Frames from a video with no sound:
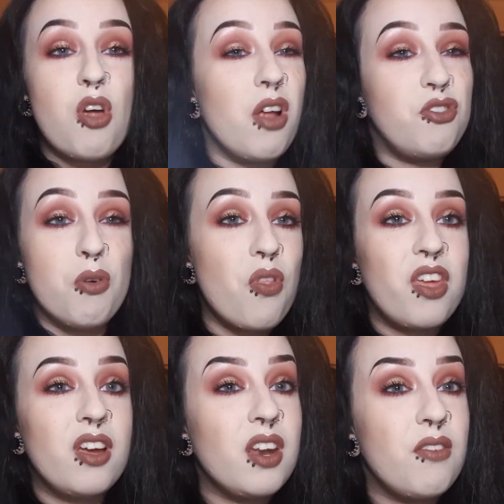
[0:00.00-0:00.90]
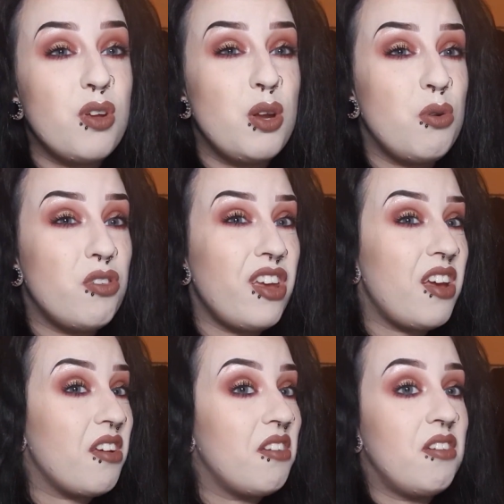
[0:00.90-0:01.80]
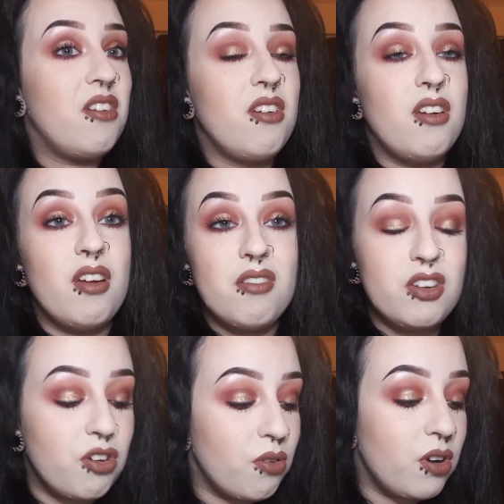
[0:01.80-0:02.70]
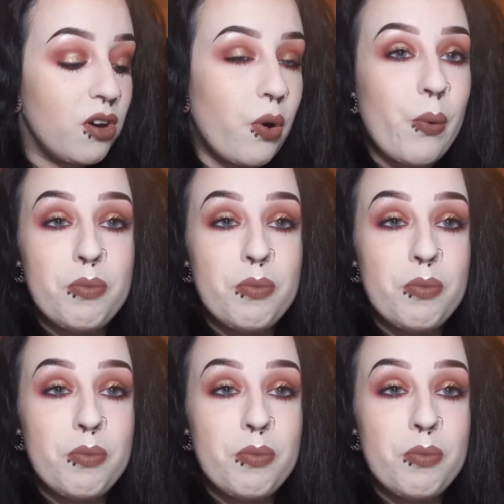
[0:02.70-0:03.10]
I don't think I'd ever use it. I don't know.